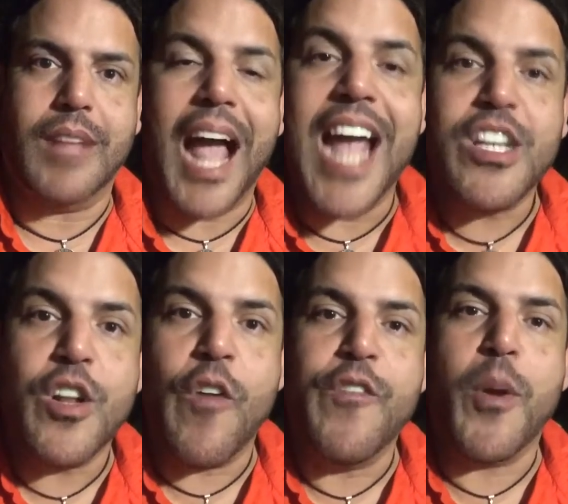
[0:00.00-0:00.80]
I
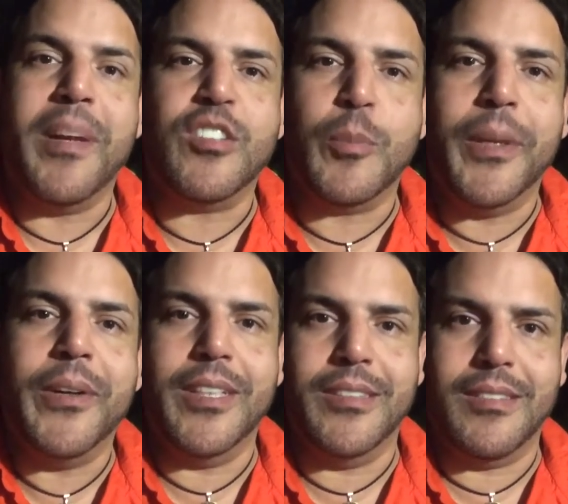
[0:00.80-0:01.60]
know from
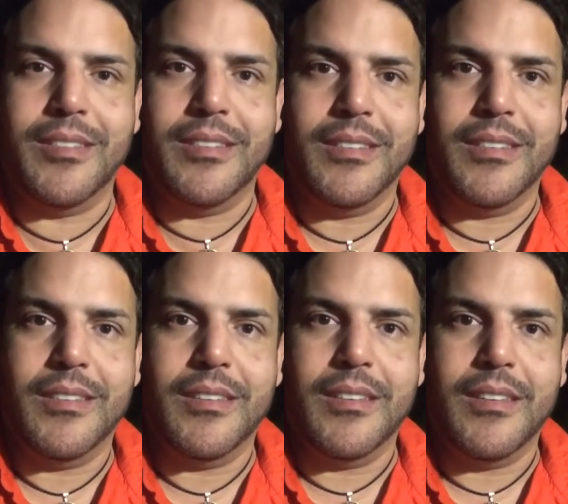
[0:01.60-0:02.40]
experience.
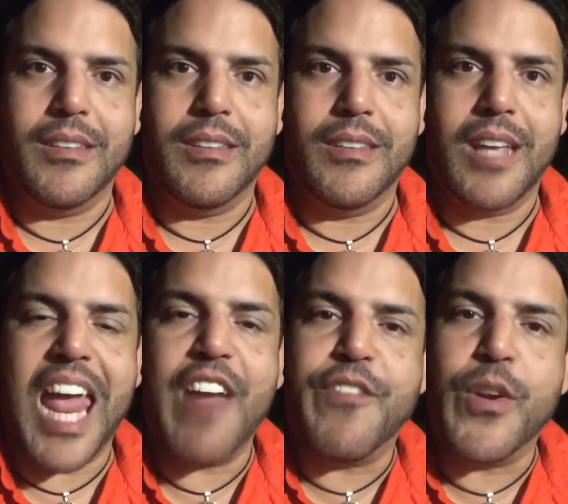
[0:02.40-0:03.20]

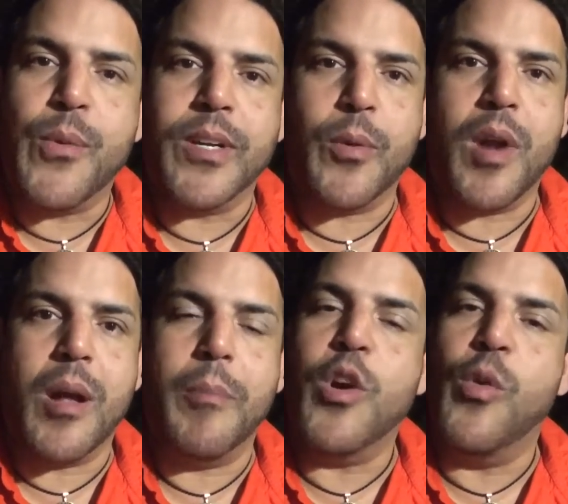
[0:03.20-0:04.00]
Everyone
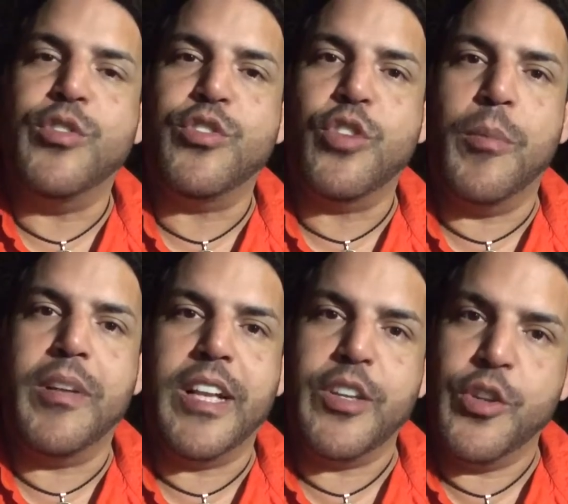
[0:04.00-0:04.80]
around me always told
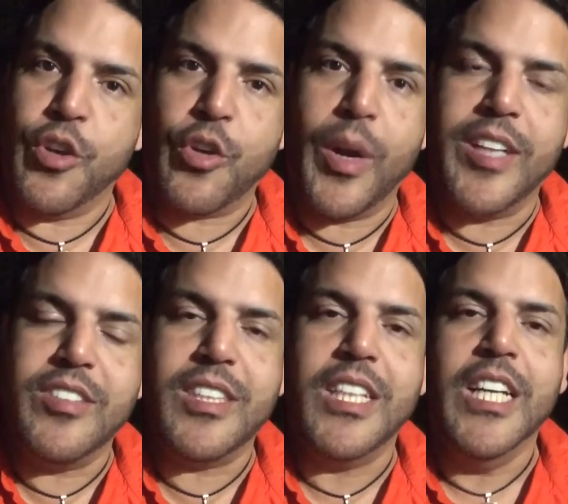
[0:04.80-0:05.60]
me that you're
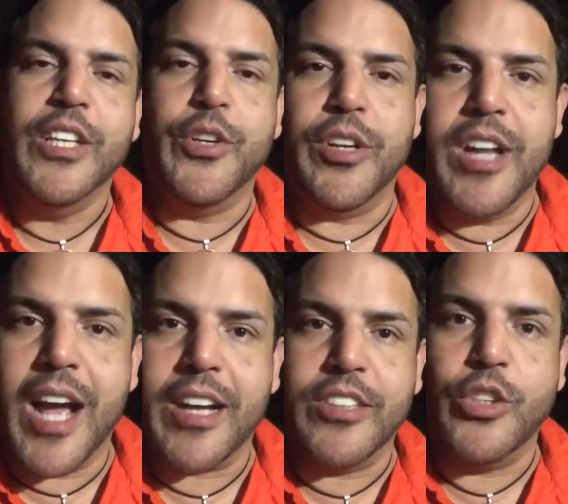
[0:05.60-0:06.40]
crazy, you're
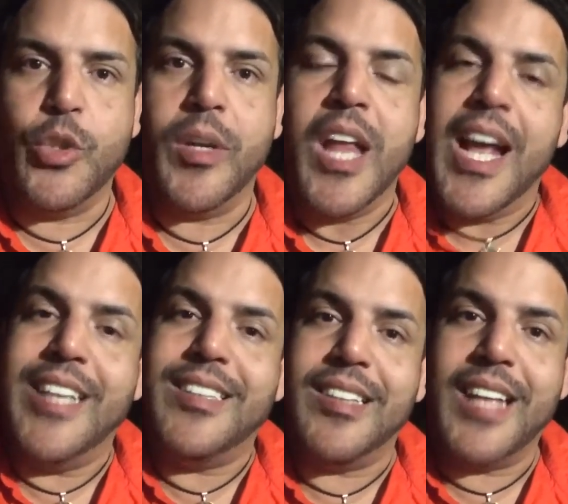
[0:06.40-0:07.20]
not going to do it.
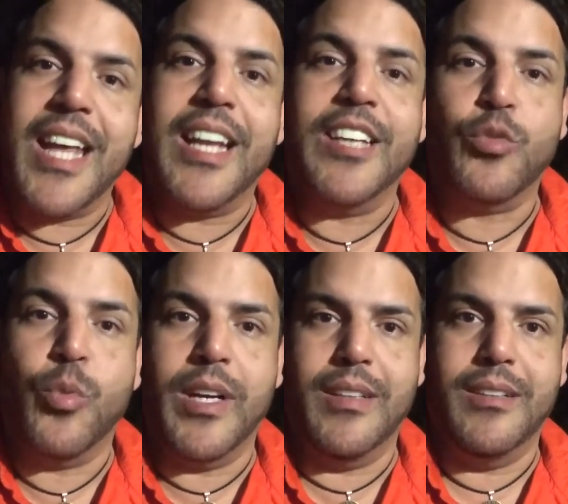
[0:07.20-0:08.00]
And today, guess
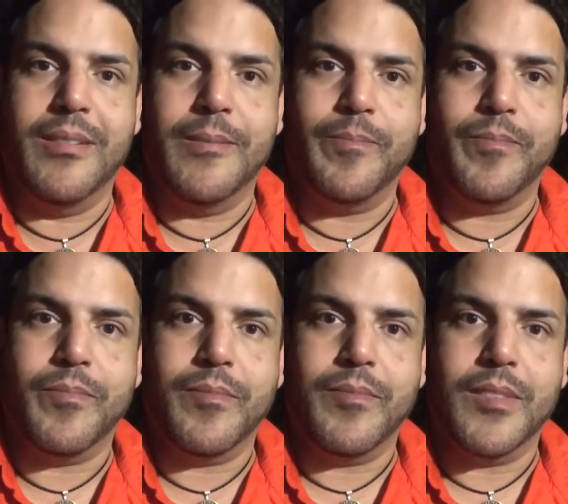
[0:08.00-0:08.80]
what?
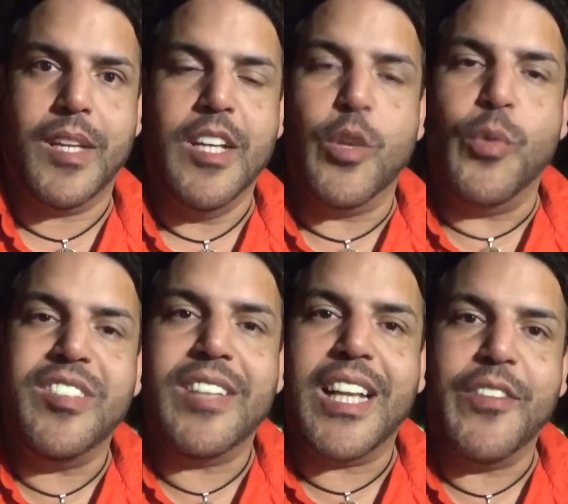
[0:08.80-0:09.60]
The
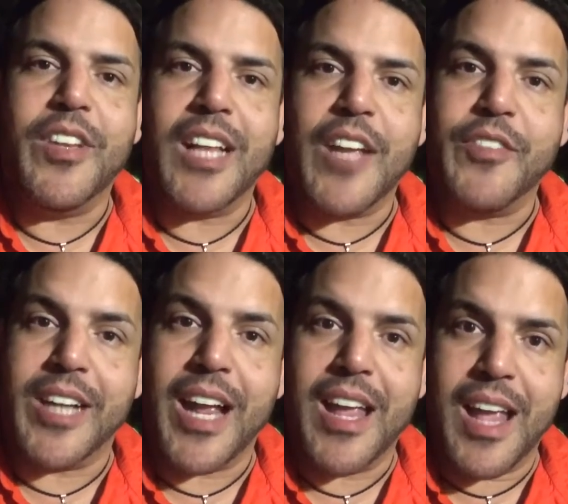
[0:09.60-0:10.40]
reason I live the life
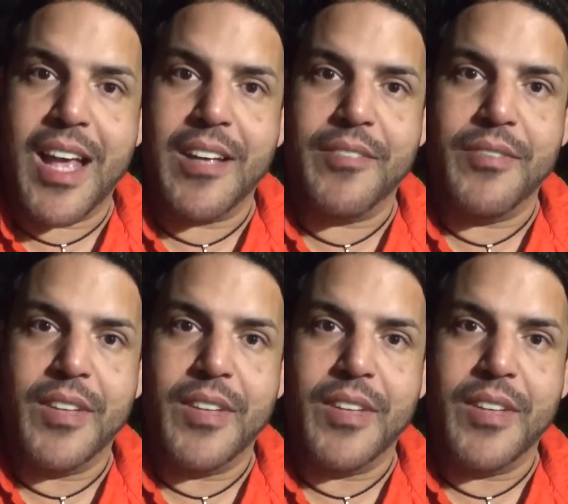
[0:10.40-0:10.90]
that I have,